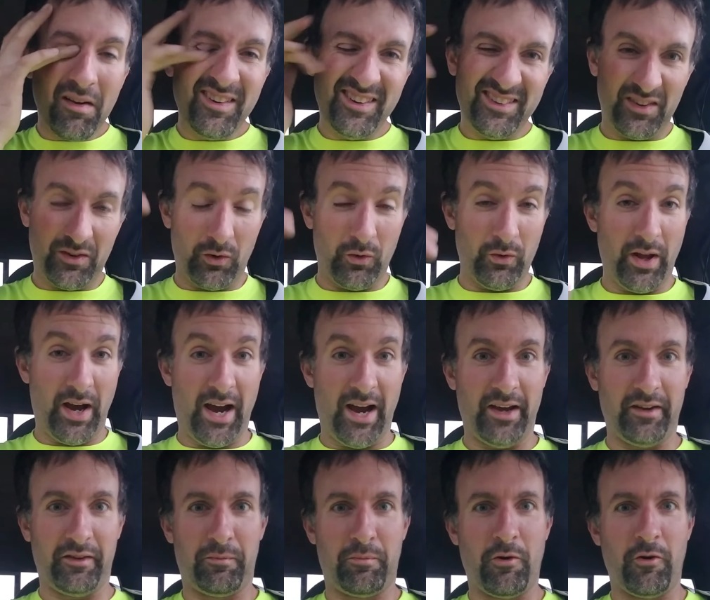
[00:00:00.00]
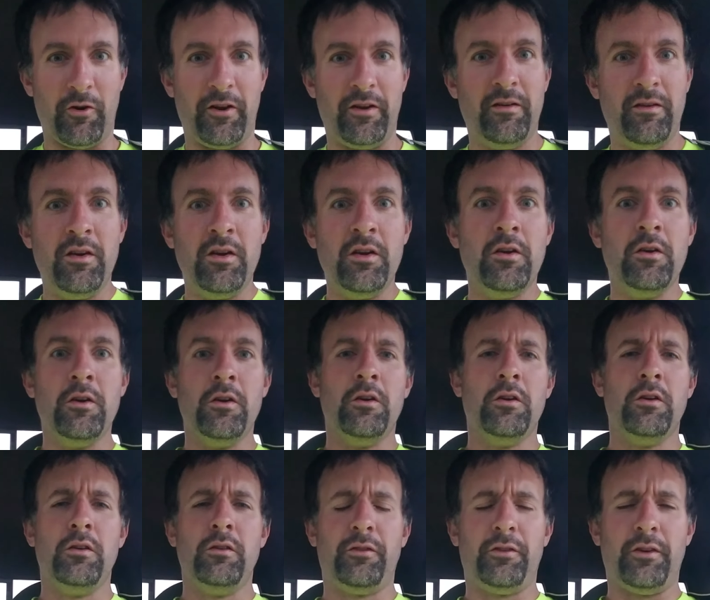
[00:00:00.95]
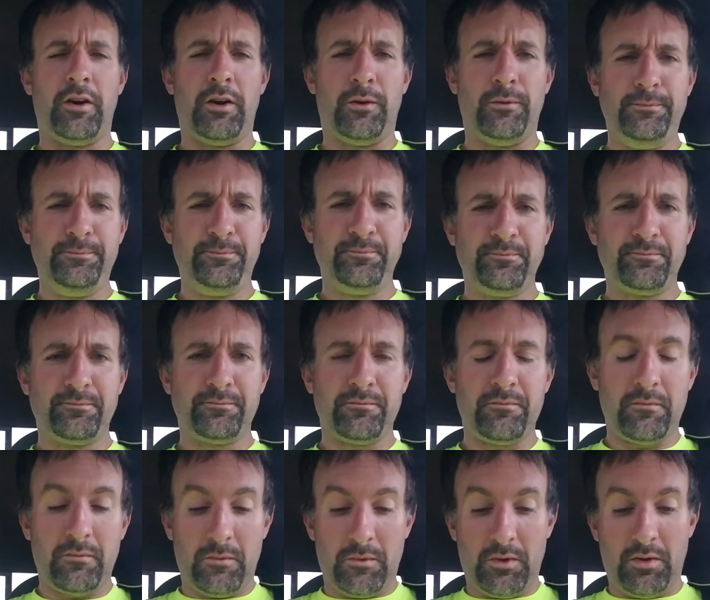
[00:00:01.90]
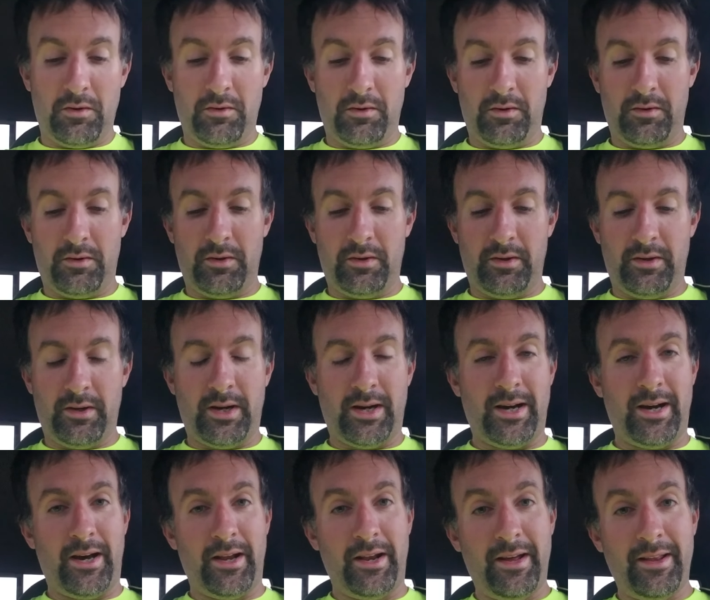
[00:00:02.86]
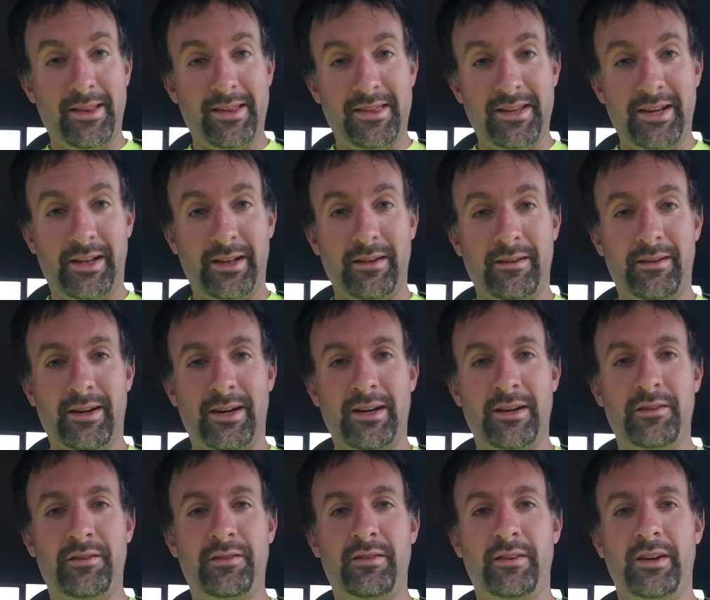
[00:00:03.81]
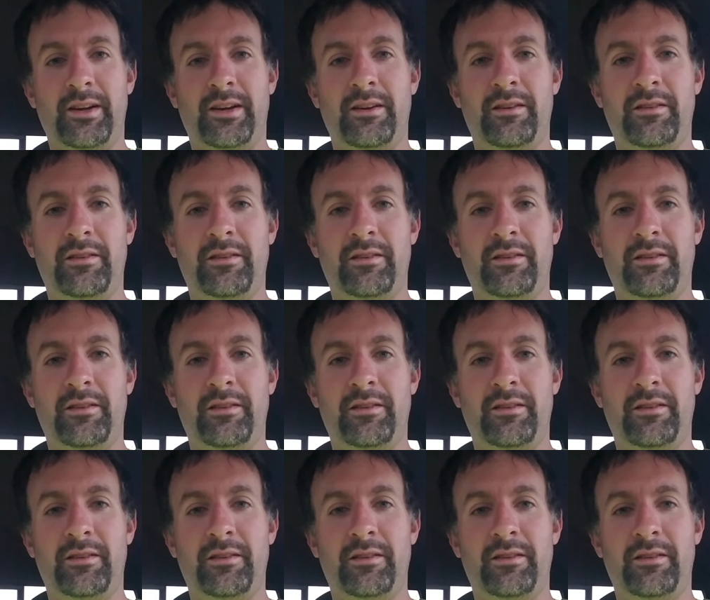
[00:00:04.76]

Old eye is burning. So another thing it does is